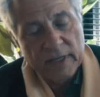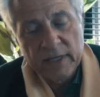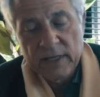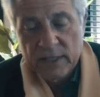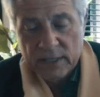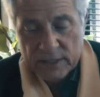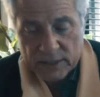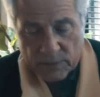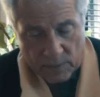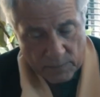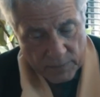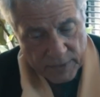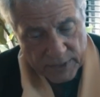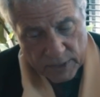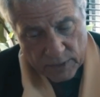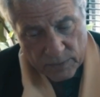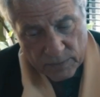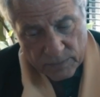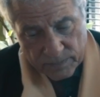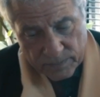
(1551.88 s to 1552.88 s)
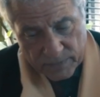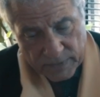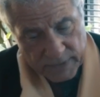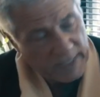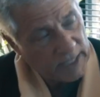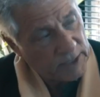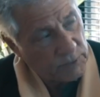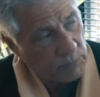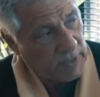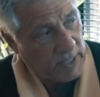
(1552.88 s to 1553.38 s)
Okay, so what we do,
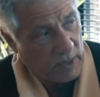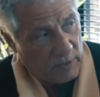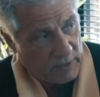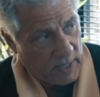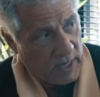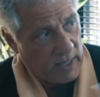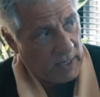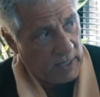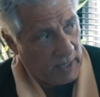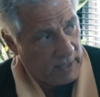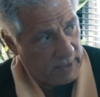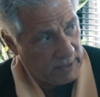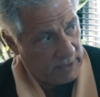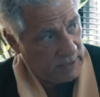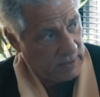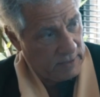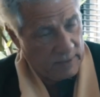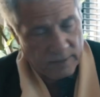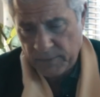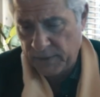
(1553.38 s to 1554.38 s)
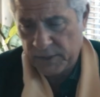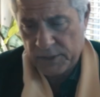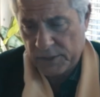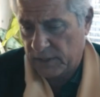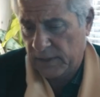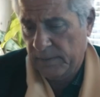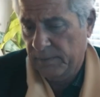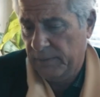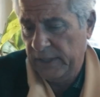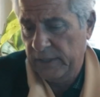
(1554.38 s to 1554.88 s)
that's without guidelines. We
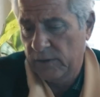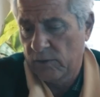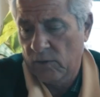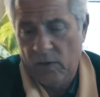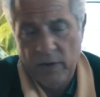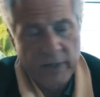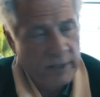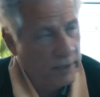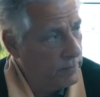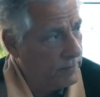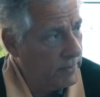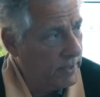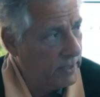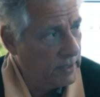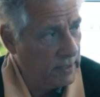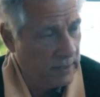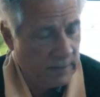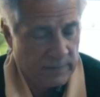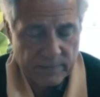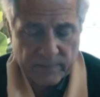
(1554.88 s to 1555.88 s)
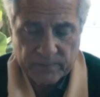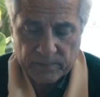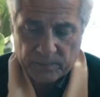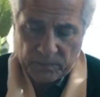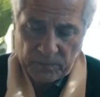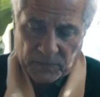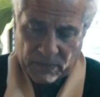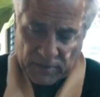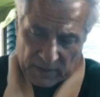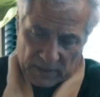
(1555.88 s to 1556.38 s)
just simply draw it, you build it.
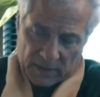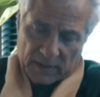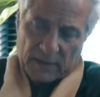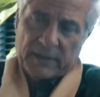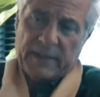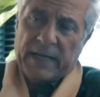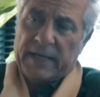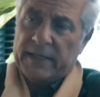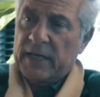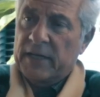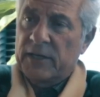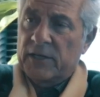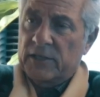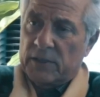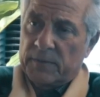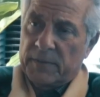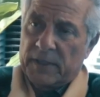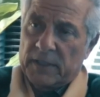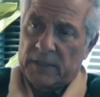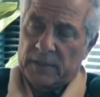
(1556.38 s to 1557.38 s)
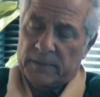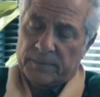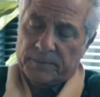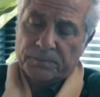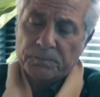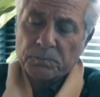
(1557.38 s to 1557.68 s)
Take 10 years to build it.